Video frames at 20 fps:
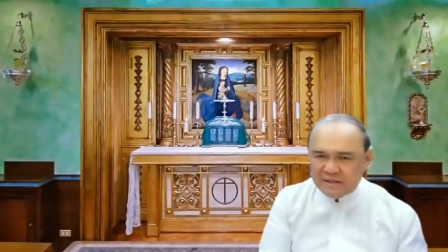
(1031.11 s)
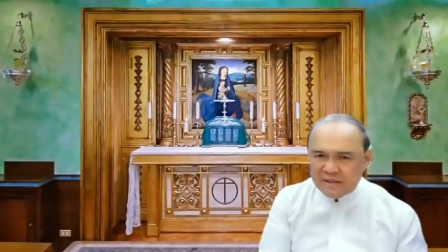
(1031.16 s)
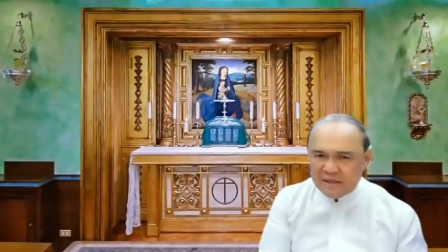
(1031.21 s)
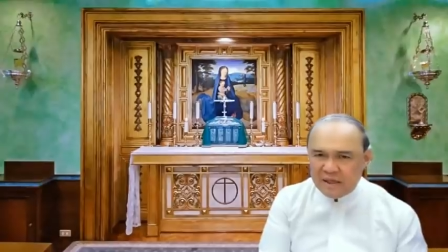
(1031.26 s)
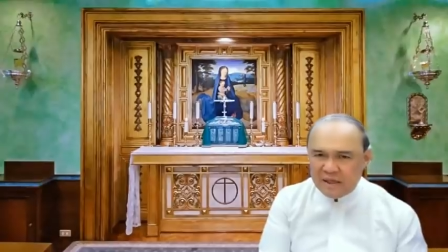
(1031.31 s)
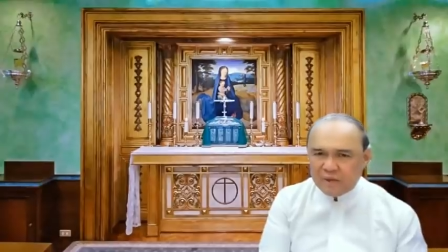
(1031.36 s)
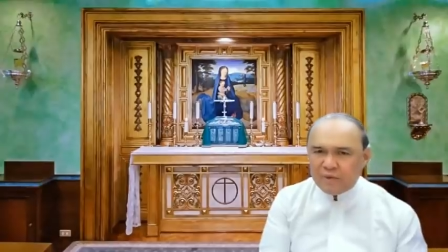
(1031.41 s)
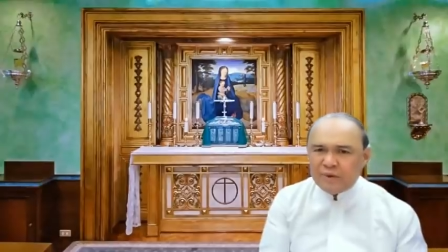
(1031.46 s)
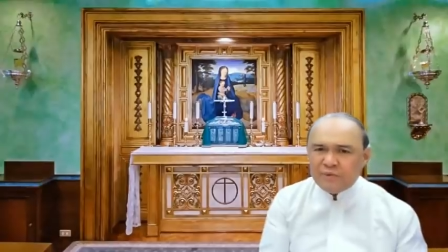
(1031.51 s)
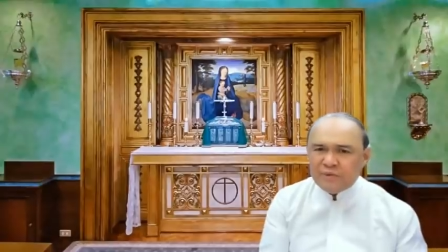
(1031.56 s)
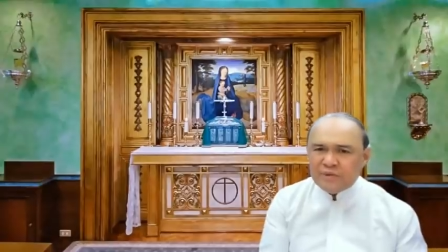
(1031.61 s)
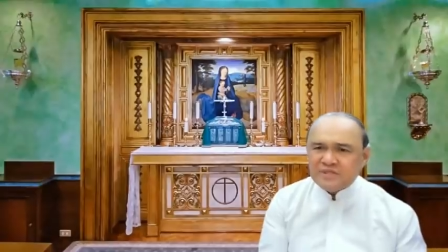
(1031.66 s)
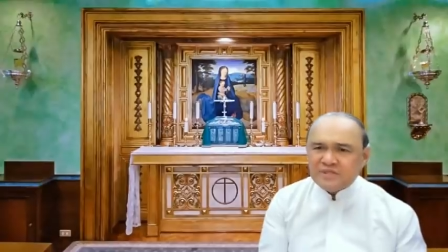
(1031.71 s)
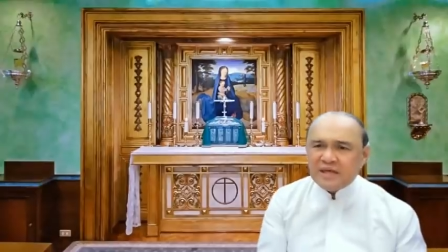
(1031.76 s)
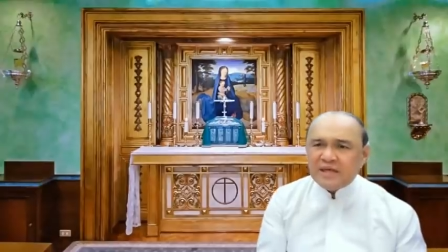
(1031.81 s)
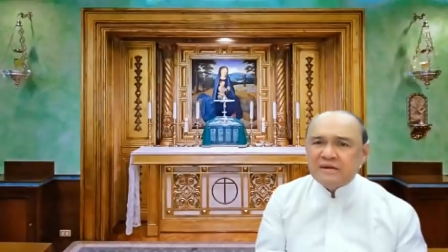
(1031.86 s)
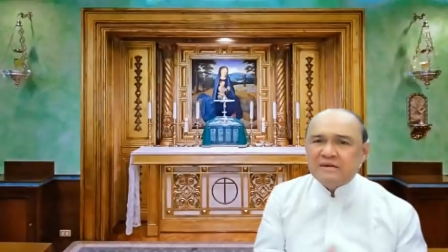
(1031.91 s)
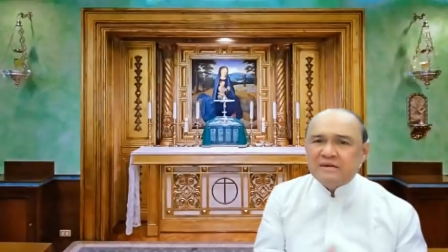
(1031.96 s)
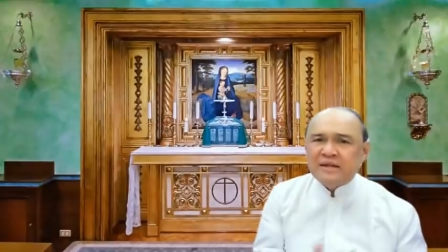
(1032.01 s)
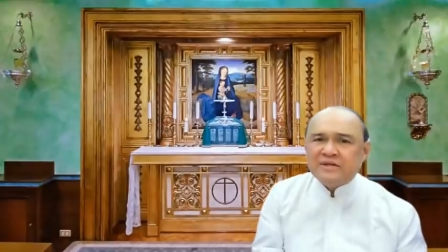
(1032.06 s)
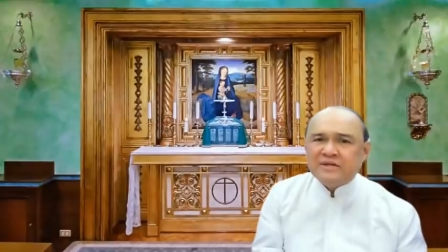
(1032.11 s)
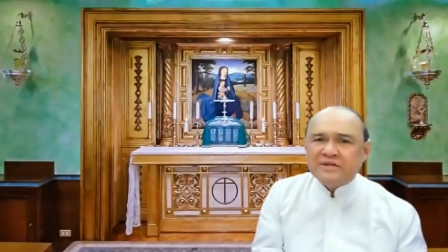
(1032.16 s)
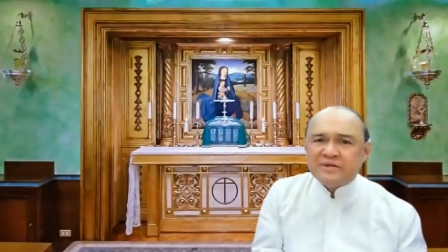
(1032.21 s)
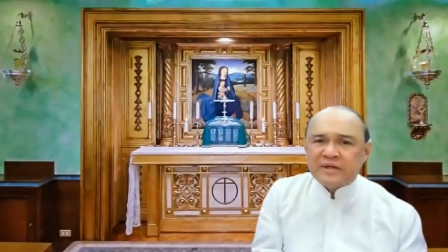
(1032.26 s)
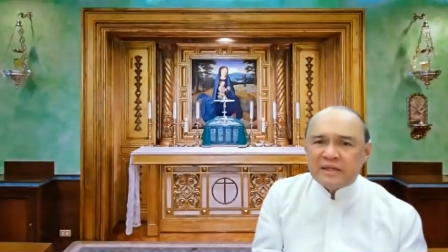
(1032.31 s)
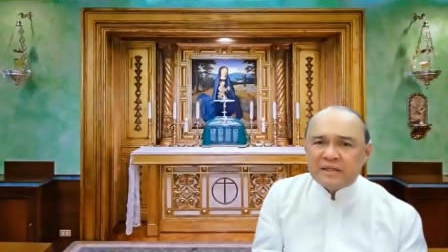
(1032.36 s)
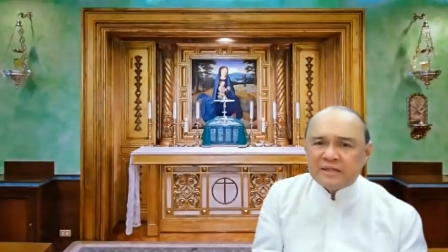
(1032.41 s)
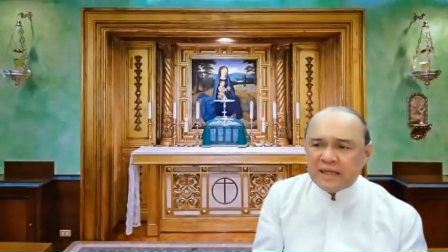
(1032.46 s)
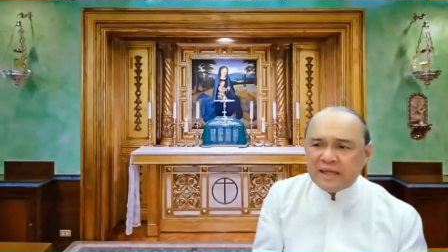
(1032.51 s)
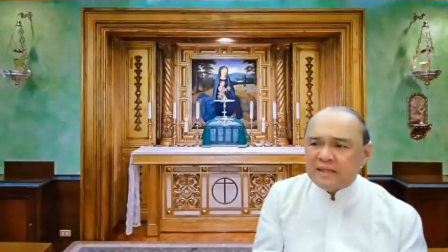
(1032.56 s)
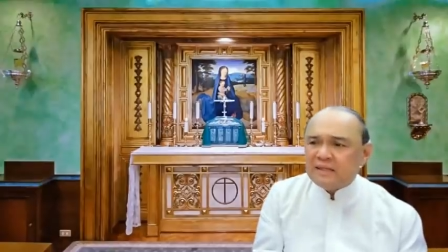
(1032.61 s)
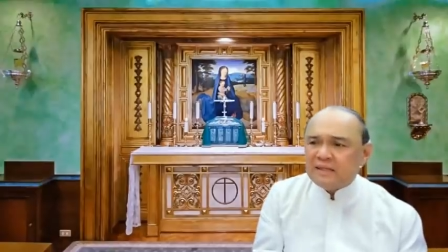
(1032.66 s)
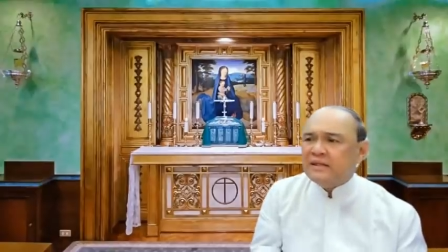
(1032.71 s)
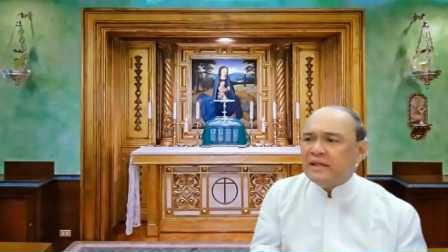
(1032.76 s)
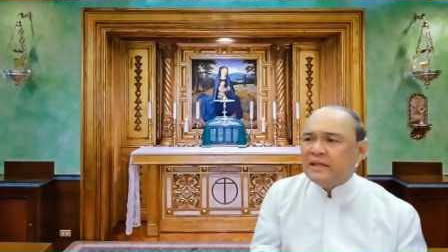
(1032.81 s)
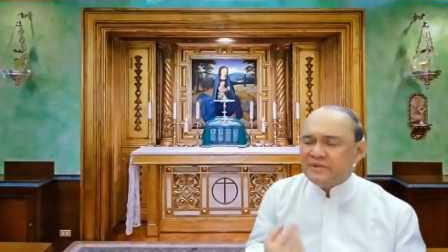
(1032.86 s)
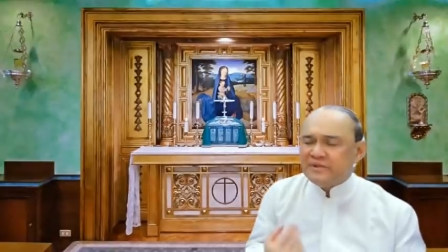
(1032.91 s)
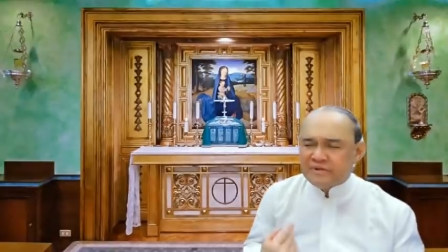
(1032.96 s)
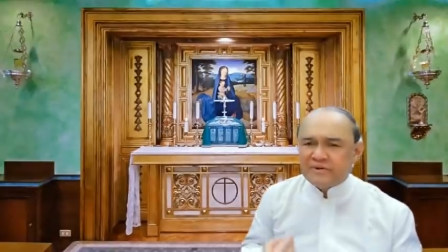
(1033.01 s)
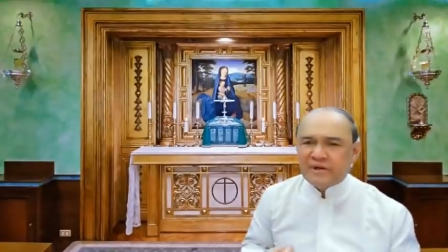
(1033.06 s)
And when we say literal, not
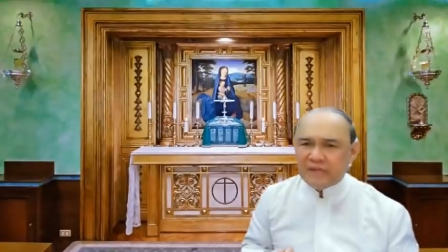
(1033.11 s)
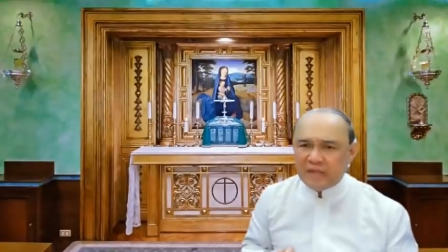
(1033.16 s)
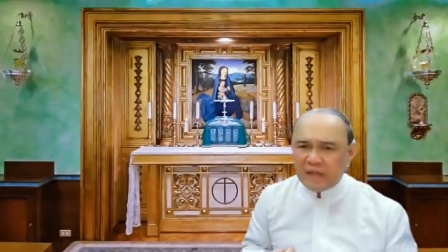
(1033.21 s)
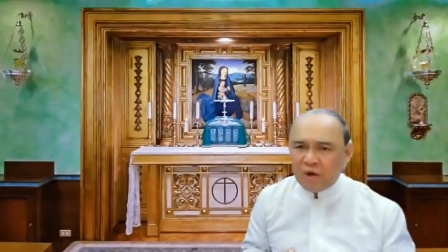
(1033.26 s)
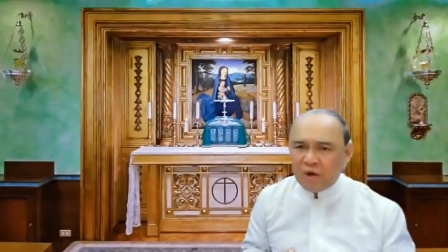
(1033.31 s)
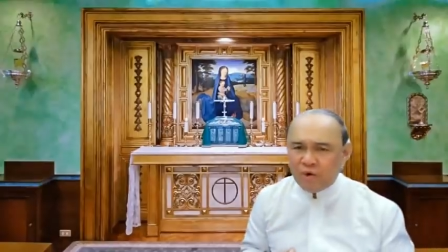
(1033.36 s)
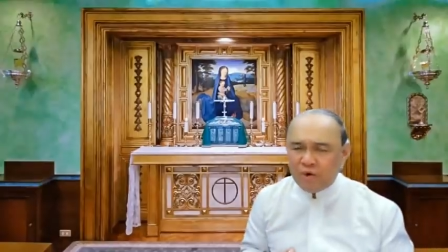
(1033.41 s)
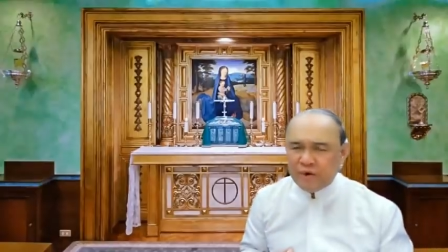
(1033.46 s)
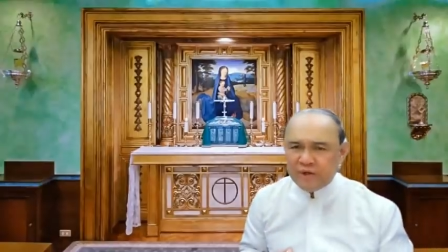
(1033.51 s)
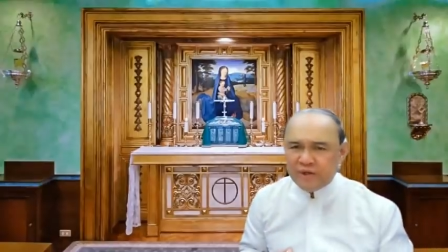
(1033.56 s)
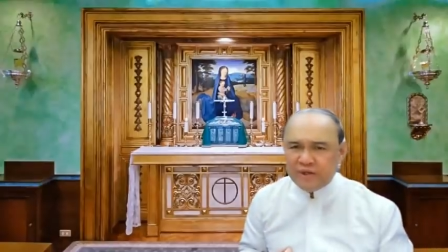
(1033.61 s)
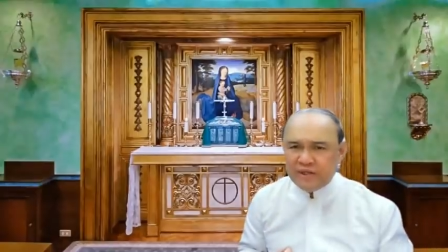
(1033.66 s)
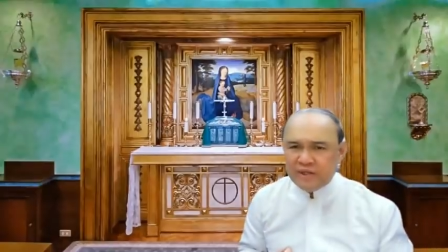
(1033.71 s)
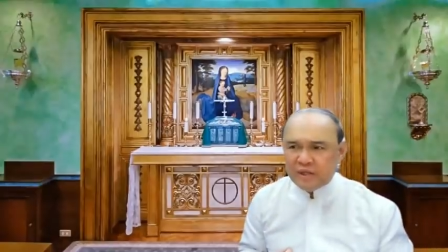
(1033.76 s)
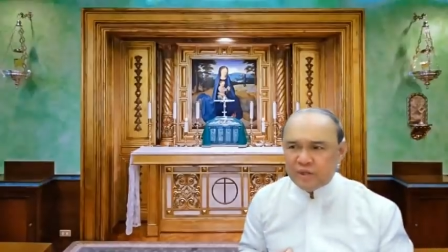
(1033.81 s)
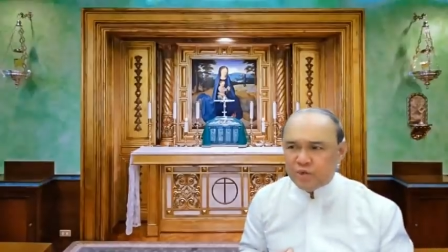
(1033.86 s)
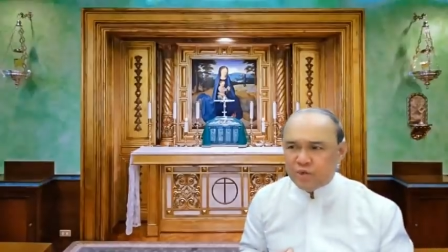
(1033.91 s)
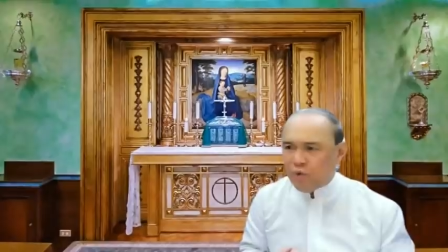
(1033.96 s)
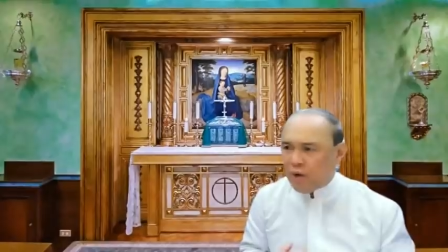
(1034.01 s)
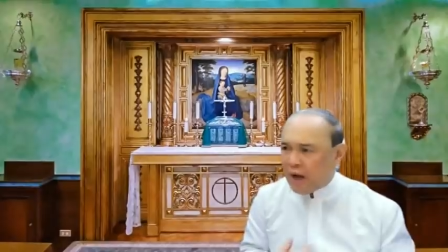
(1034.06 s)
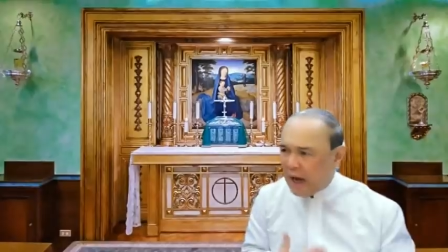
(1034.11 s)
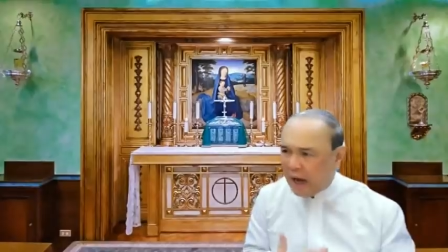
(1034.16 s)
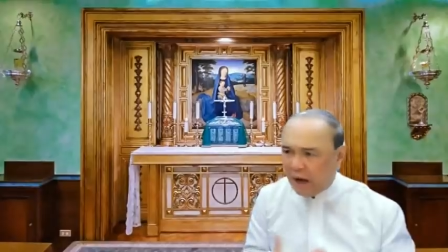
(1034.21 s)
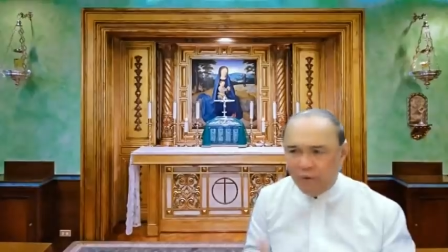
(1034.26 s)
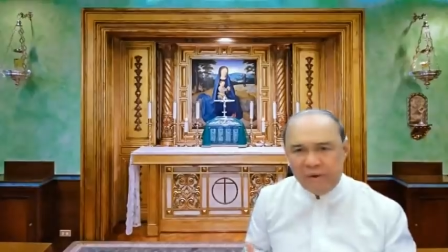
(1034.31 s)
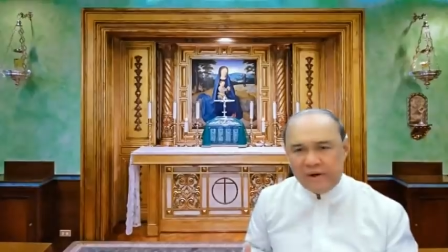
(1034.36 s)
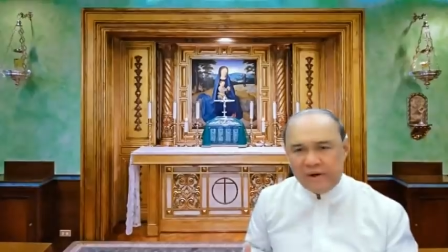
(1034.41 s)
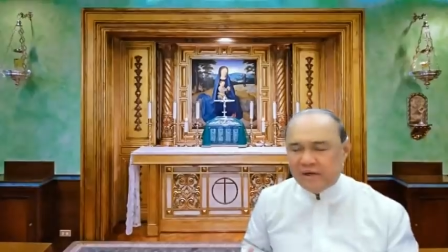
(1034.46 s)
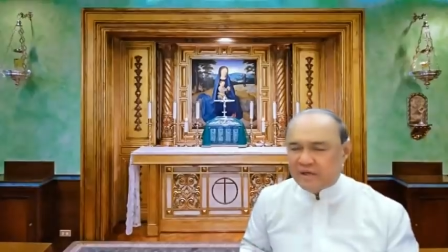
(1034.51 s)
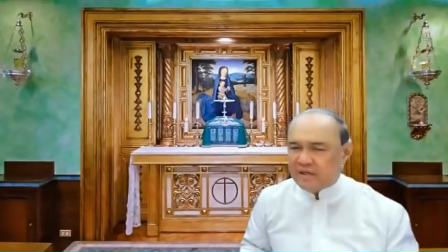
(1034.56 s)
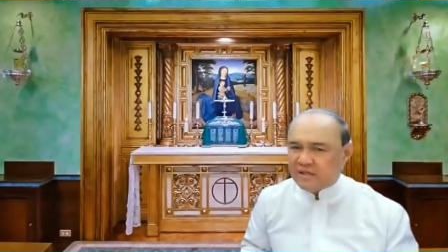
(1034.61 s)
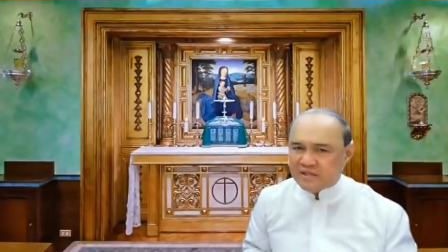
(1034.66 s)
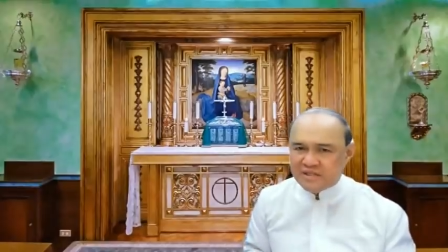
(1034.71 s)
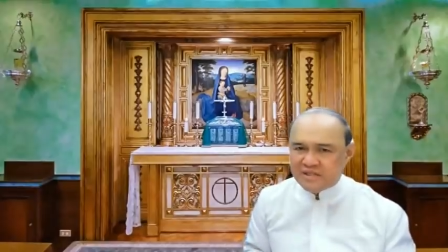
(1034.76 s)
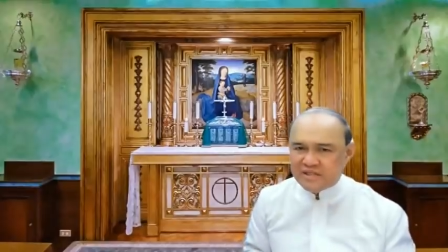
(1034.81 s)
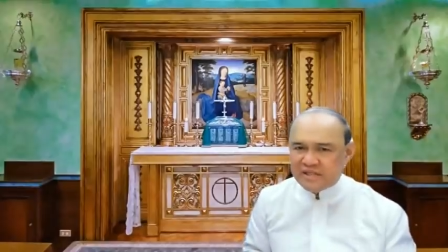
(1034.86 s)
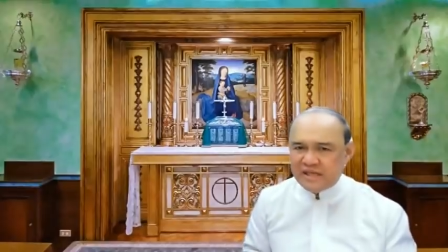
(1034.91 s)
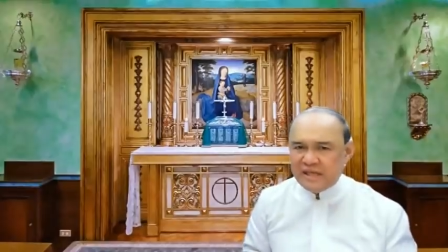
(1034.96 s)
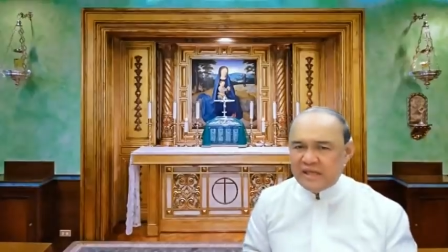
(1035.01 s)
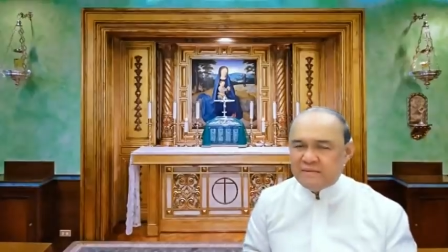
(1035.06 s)
literal according to our
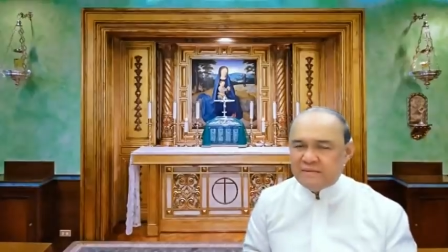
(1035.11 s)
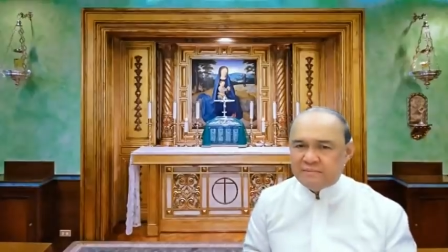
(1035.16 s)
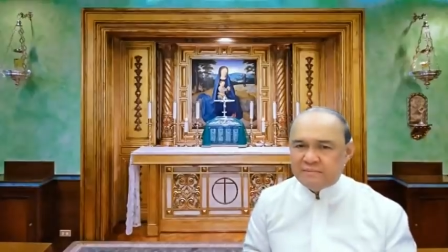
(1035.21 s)
scheme,